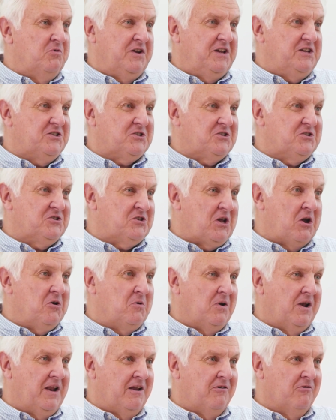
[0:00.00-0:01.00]
reasons
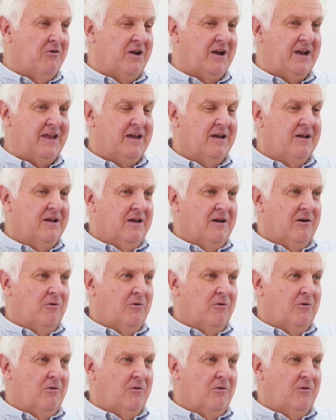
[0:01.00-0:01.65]
only, really.